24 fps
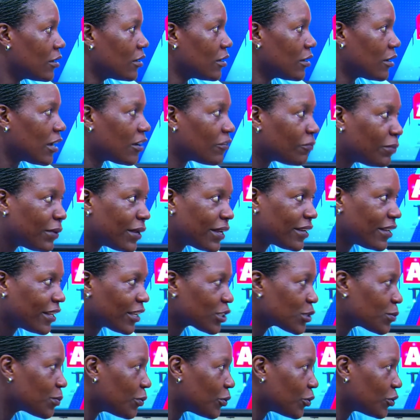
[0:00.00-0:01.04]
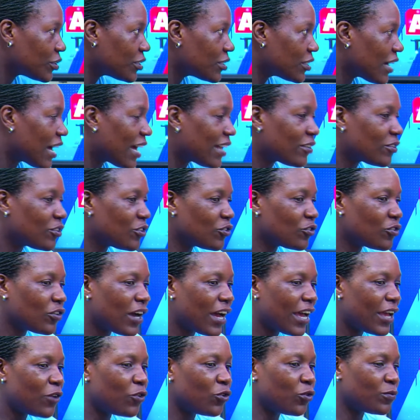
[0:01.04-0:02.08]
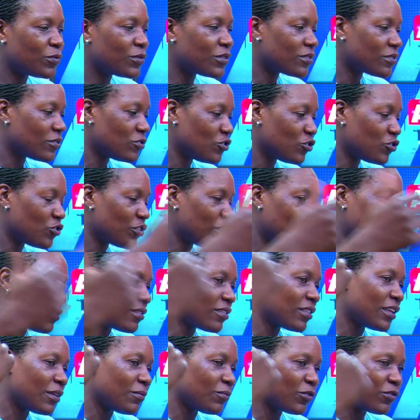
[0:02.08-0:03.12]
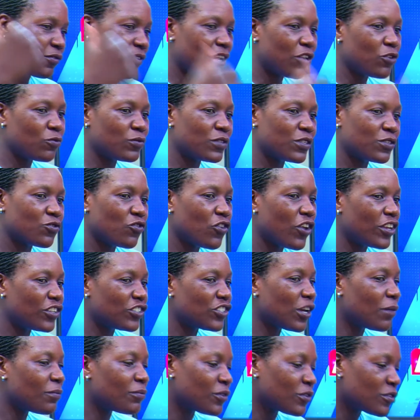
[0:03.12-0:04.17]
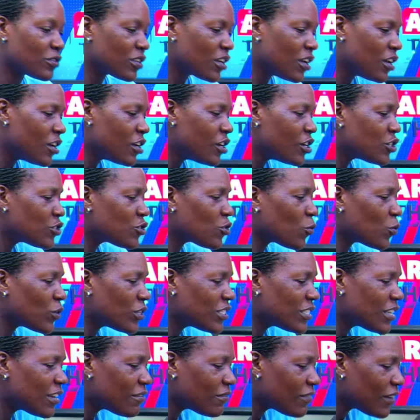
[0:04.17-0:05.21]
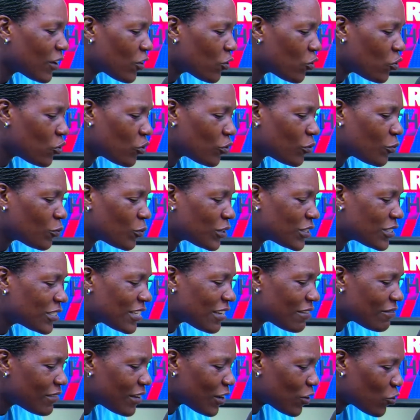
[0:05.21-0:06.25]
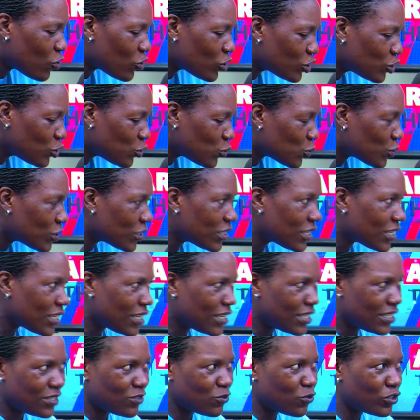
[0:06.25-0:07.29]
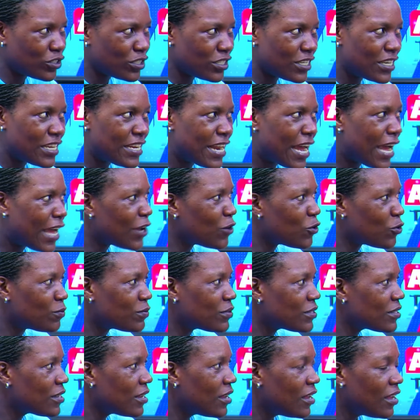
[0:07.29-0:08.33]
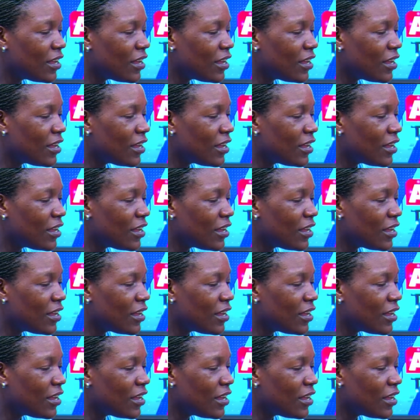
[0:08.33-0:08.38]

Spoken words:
have played the sport. And Ihoops, the theme of Ihoops is growing champions. So whichever coach you see is coaching in Ihoops,